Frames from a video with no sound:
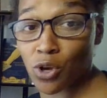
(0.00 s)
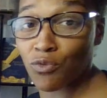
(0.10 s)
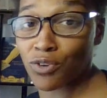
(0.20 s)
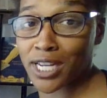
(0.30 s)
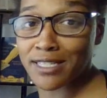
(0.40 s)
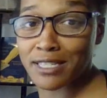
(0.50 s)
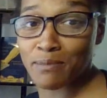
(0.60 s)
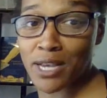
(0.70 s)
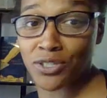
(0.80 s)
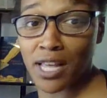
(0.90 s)
don't forget to
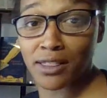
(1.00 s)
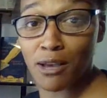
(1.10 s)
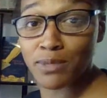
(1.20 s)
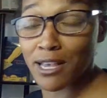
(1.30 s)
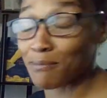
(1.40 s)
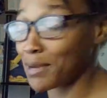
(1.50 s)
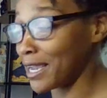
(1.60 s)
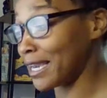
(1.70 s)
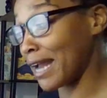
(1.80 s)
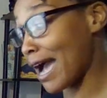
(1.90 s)
smash that thumbs up
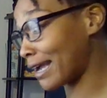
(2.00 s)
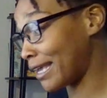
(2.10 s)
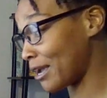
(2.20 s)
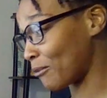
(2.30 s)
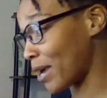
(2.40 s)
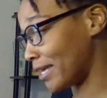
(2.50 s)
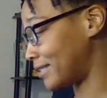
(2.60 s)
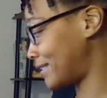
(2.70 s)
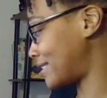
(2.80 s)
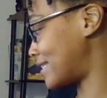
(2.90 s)
button. I can't
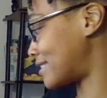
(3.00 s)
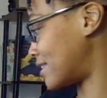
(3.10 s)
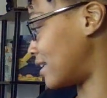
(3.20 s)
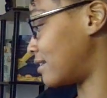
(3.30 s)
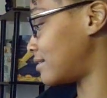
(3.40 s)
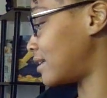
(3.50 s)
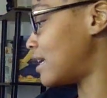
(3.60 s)
wait to see.